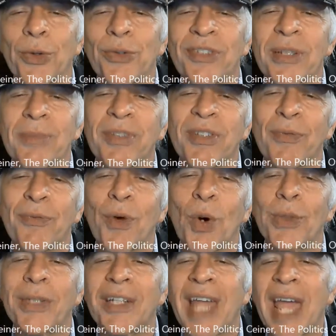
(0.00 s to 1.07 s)
who seems to
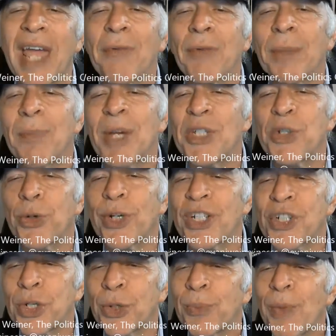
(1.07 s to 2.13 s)
fold on every major
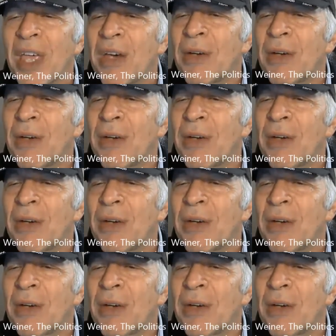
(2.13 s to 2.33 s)
issue